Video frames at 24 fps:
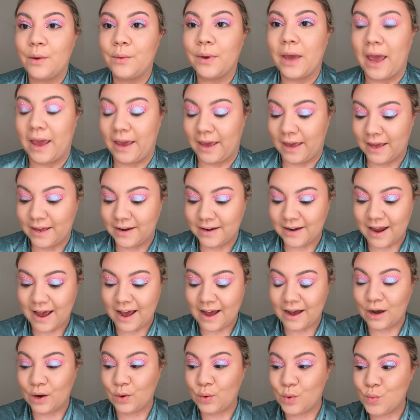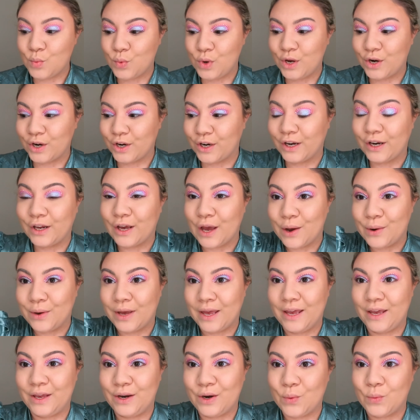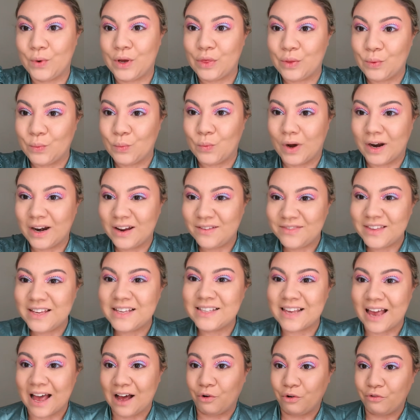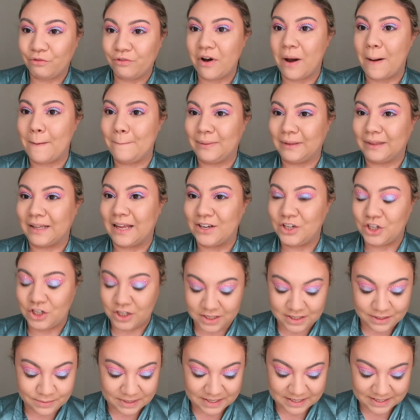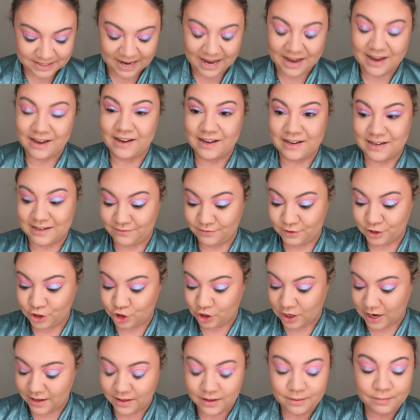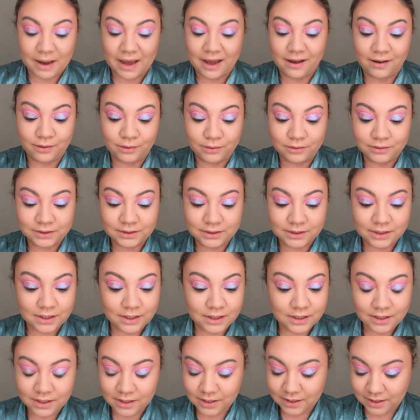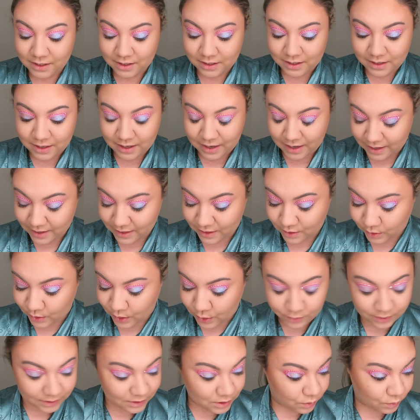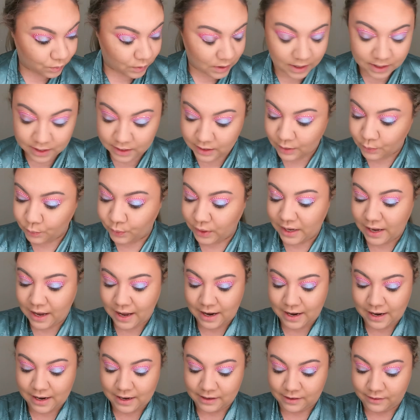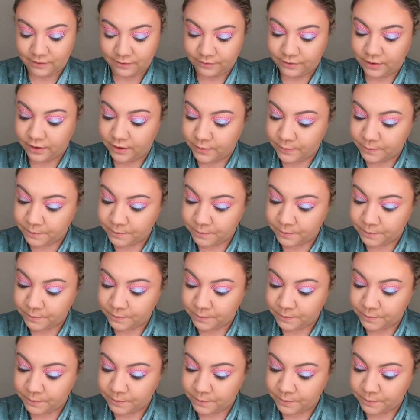Okay, and now we are going to go in with one of these e.l.f. blushes because I have to try them out. I don't know which one. We have